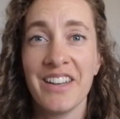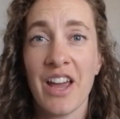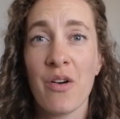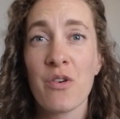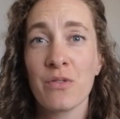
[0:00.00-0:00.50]

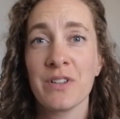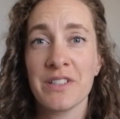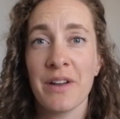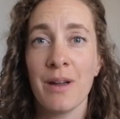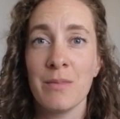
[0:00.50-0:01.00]
Now, over
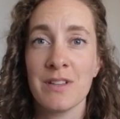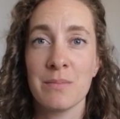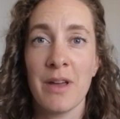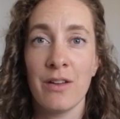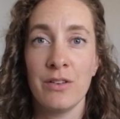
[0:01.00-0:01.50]
time,
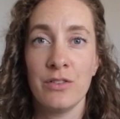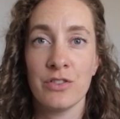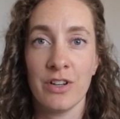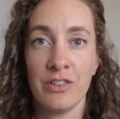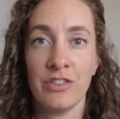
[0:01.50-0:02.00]
this
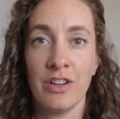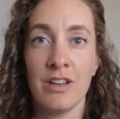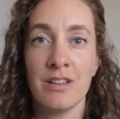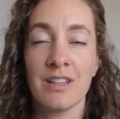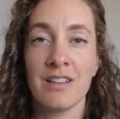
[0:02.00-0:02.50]

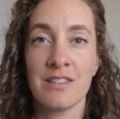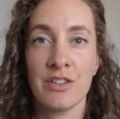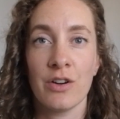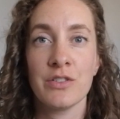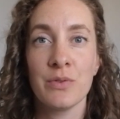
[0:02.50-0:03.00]
malnutrition can
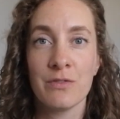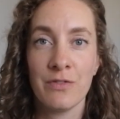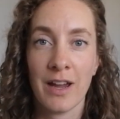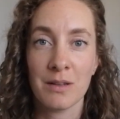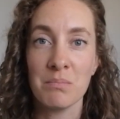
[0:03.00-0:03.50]
start to
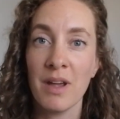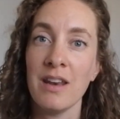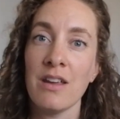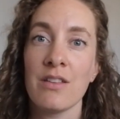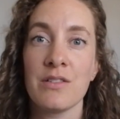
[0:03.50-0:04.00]
affect
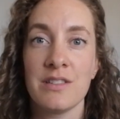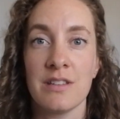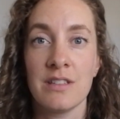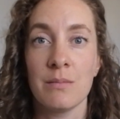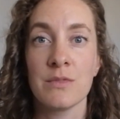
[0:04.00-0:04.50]
many other
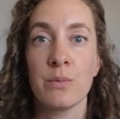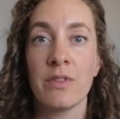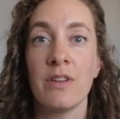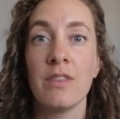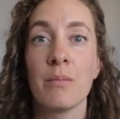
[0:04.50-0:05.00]
systems
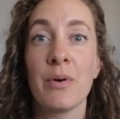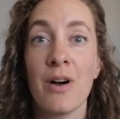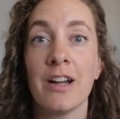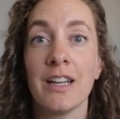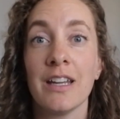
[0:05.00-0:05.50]
within the
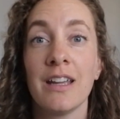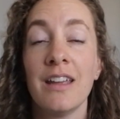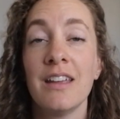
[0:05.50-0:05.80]
body.